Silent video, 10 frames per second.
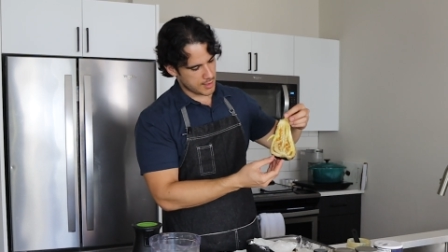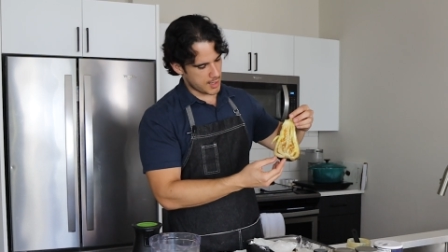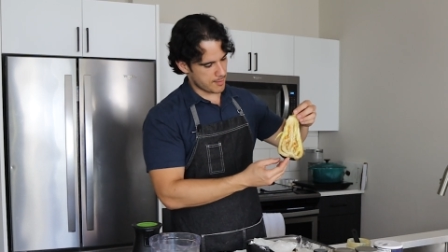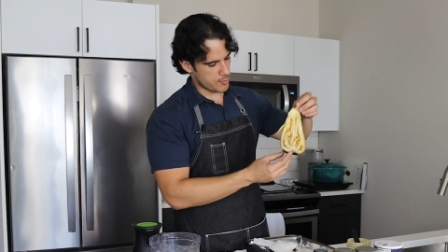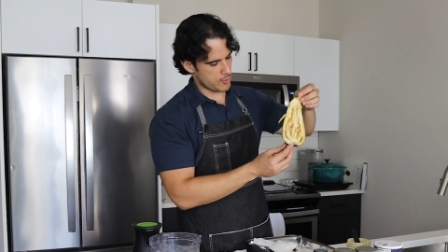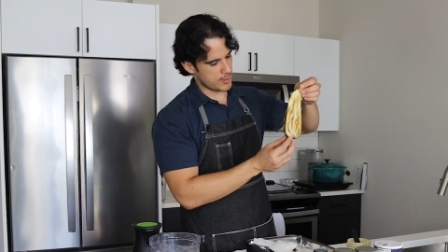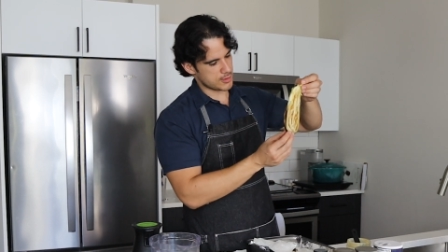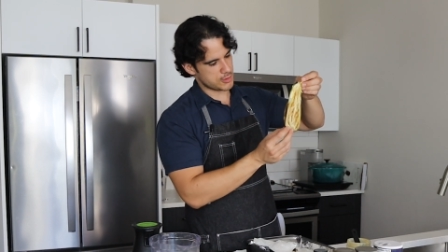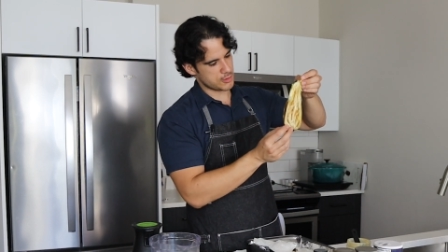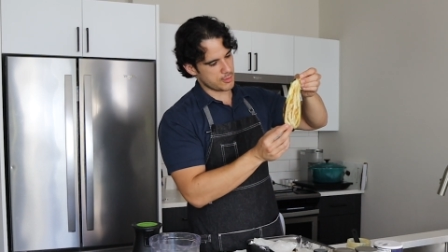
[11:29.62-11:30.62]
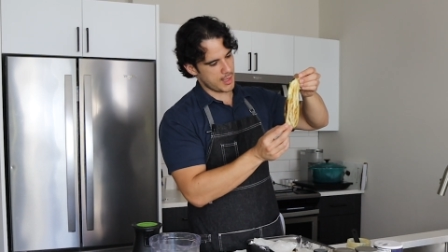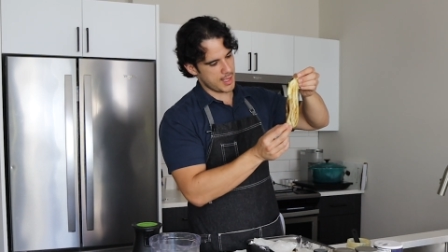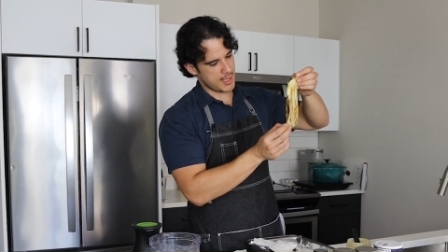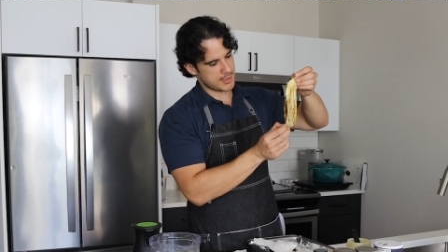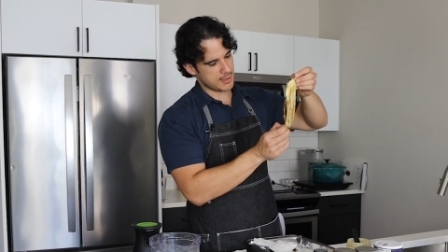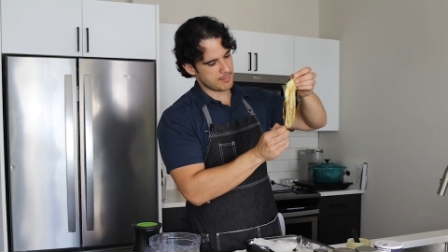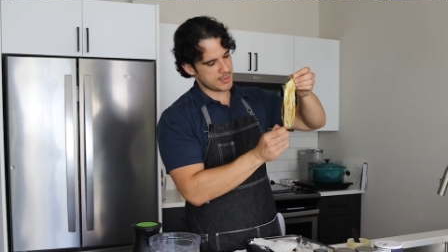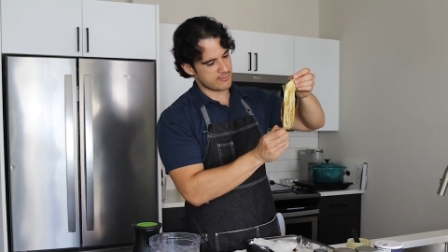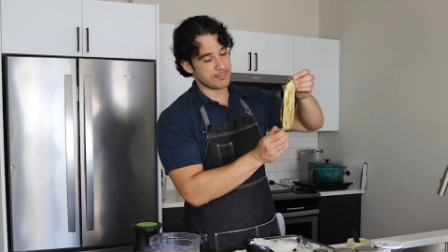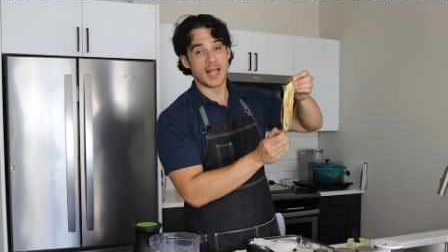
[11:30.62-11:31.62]
I'm going to add a bit
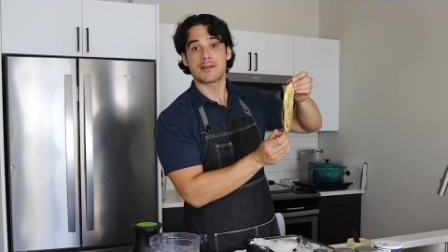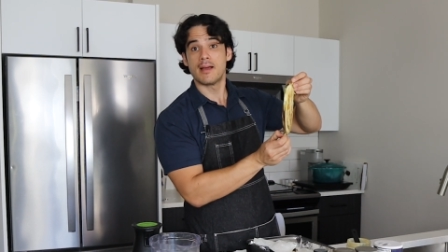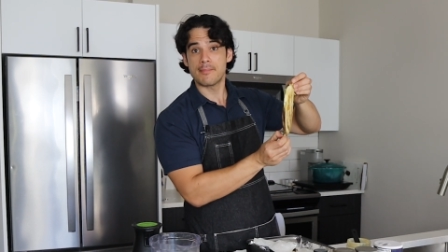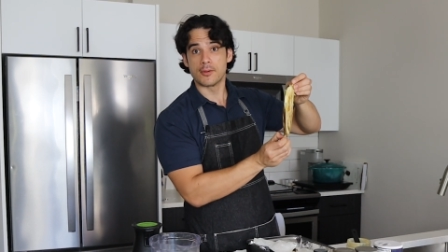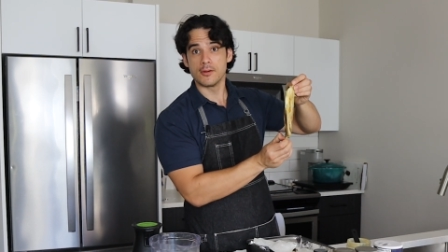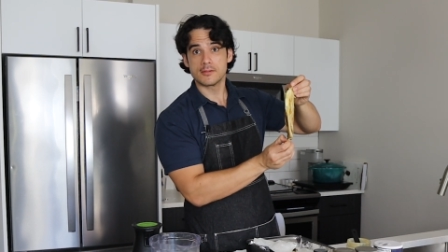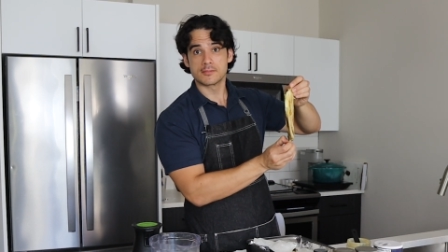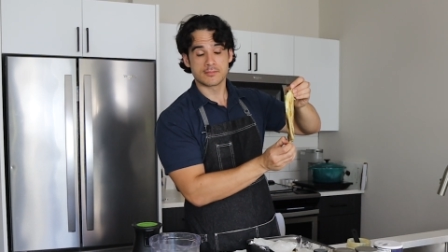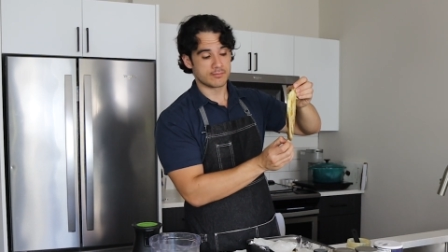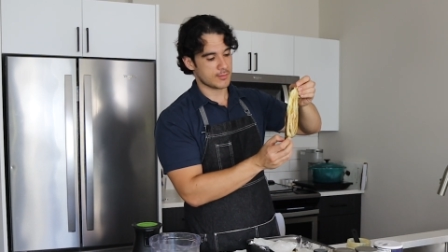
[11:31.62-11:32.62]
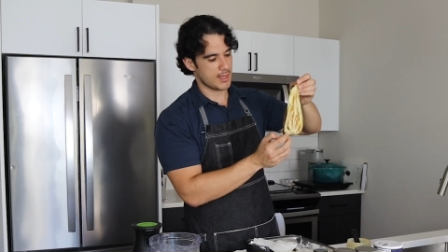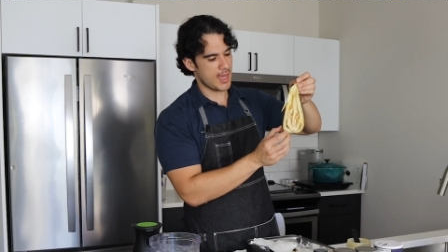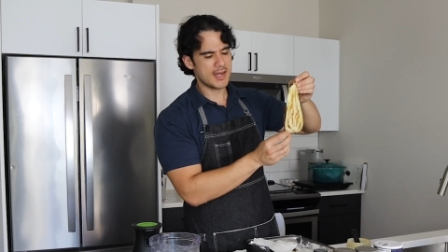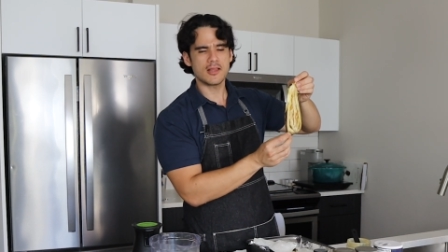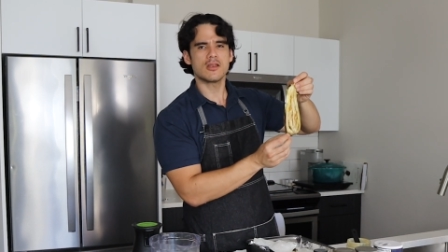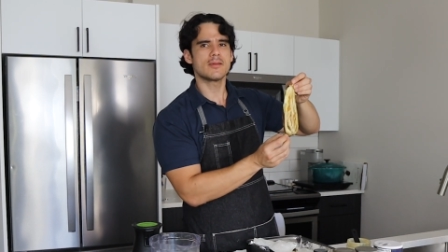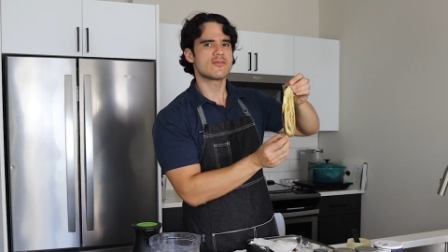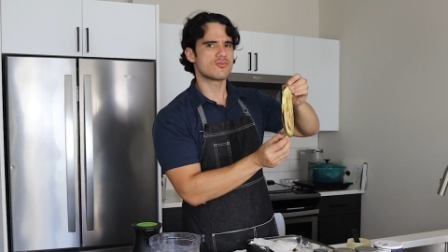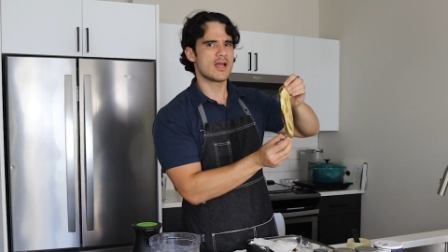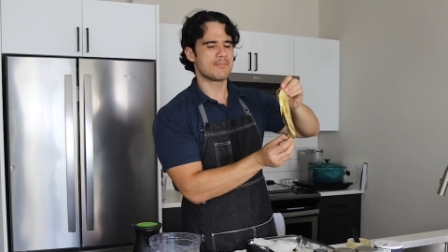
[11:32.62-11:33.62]
of black pepper and a little bit of
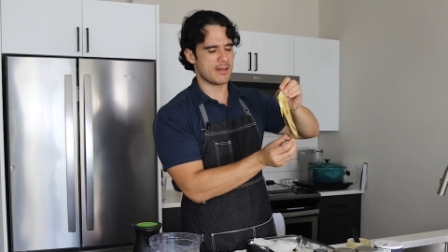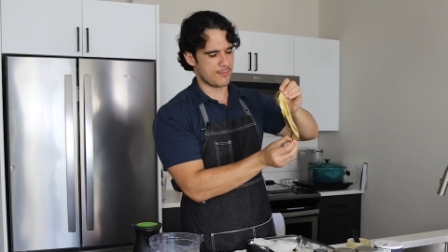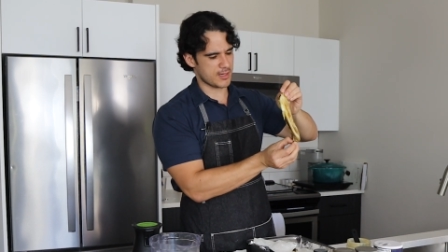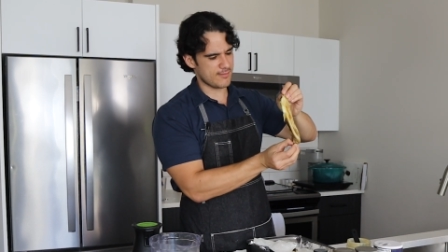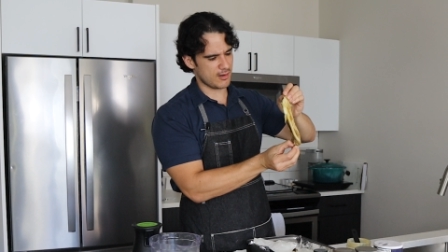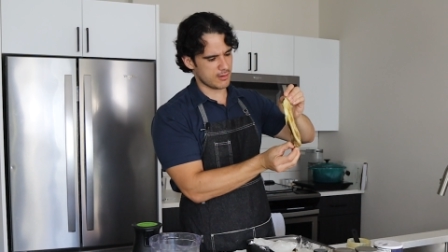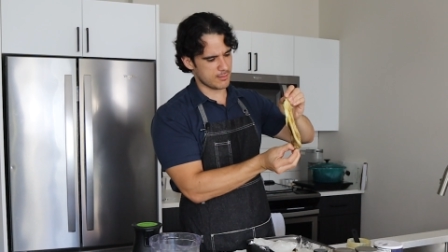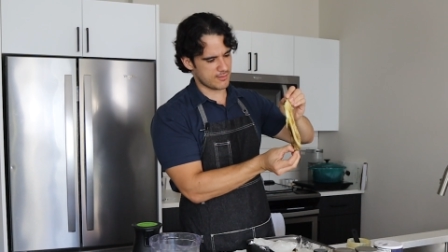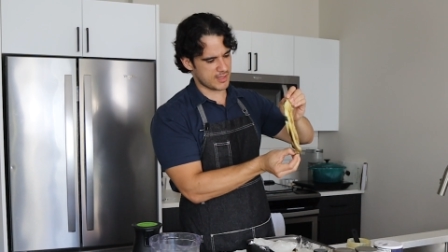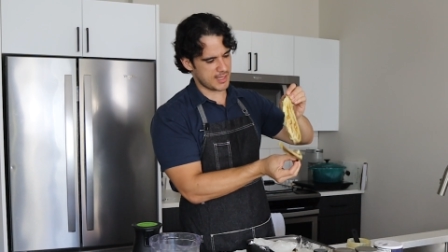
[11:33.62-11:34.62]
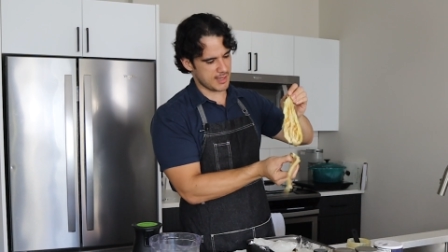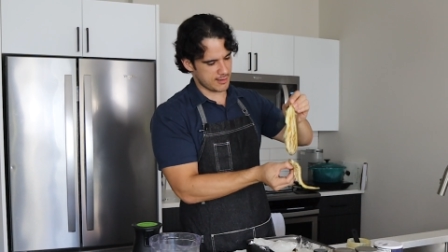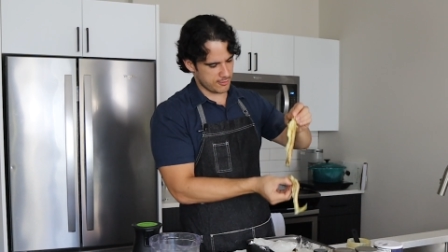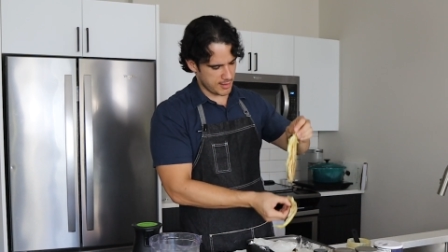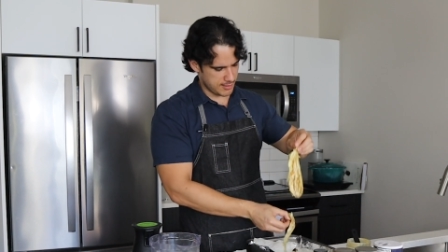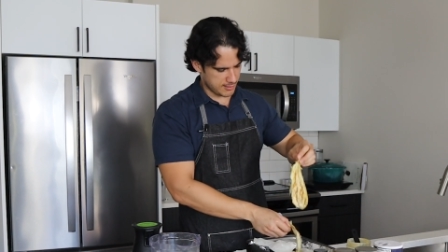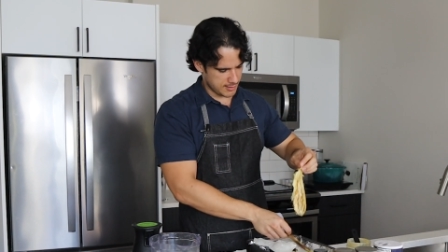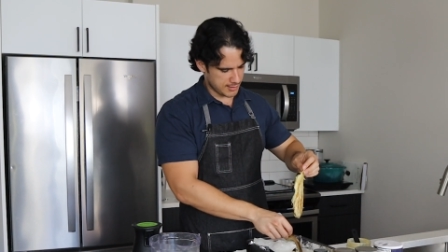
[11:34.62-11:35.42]
red pepper. Give it a little bit of a kick, right?